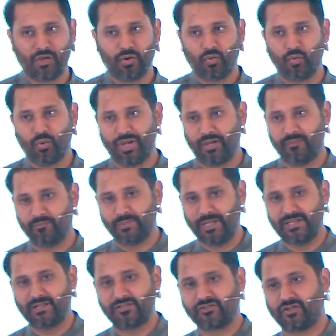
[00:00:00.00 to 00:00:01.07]
where
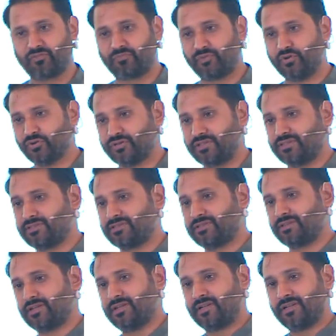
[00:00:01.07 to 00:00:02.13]
millions of
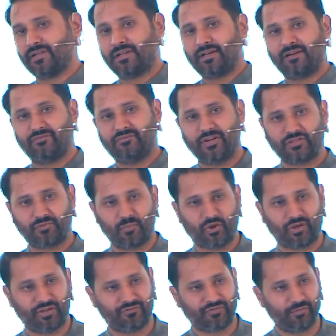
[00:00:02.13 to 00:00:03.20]
users'
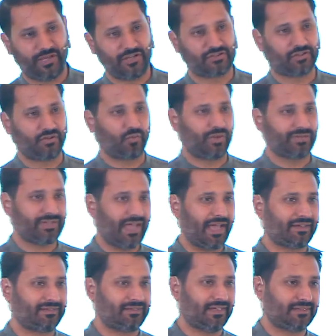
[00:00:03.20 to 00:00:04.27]
Facebook information was
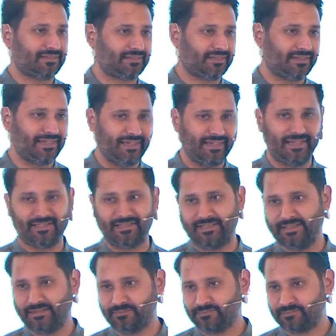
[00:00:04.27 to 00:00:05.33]
accessed
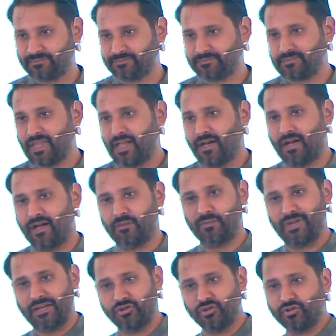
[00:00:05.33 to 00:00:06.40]
illegally,
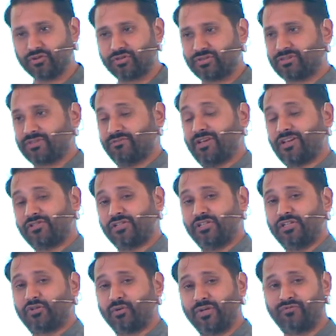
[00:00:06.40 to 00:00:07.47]
and used
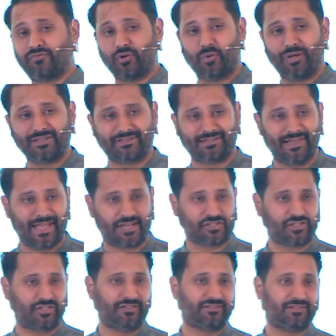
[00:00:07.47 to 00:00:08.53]
eventually to influence
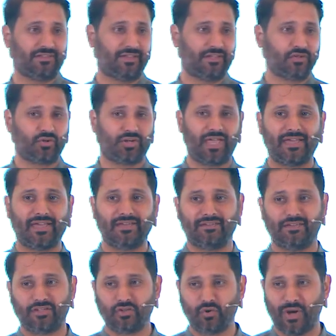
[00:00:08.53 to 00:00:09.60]
elections in the UK, in
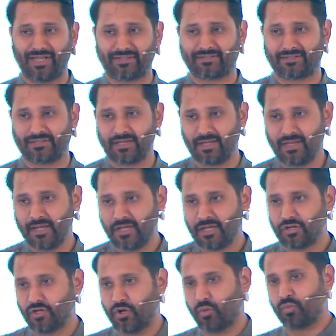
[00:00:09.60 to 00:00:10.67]
the US,
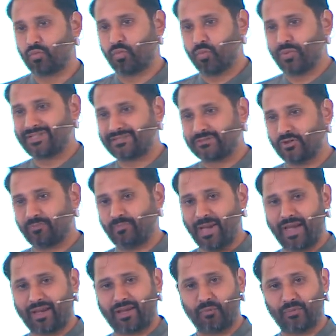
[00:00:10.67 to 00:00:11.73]
you know, we stood
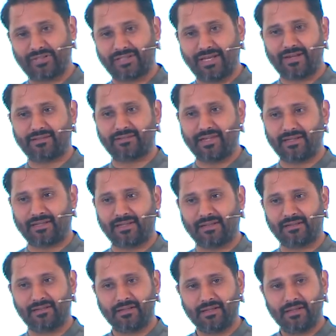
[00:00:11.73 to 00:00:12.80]
back and we started
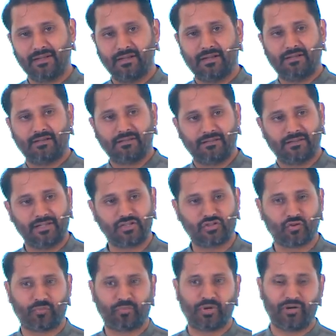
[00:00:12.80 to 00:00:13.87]
taking the
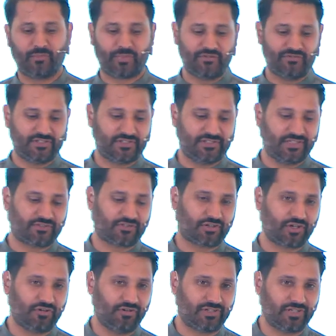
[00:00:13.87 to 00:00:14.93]
issue of privacy and
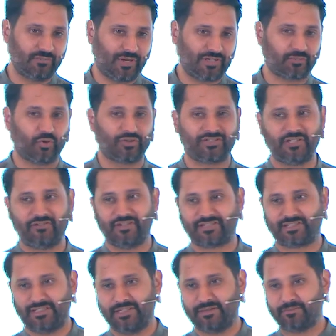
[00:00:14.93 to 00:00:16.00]
security much more
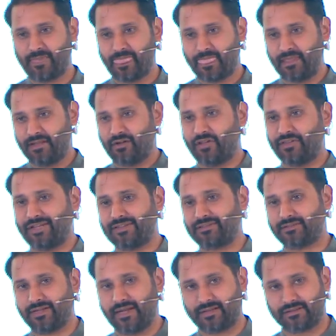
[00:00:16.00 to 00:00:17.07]
seriously on the
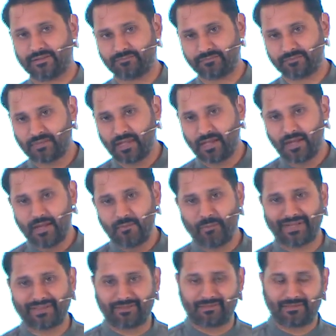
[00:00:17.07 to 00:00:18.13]
internet.
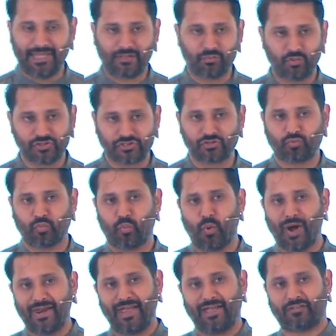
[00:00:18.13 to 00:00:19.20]
But that was just
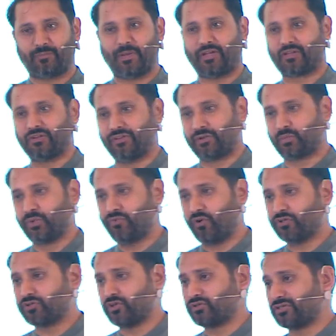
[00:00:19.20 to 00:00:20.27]
one aspect of it. We've
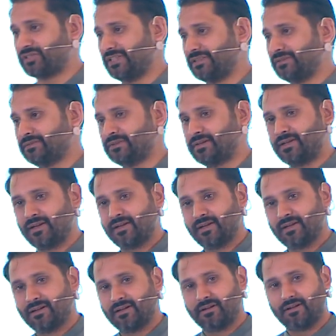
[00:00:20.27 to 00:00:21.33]
also seen
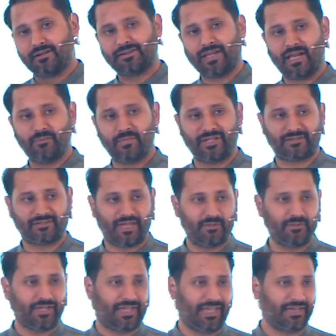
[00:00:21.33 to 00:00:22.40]
time and
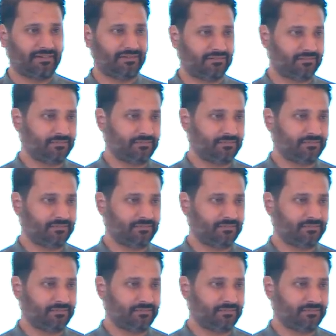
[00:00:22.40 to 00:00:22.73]
time again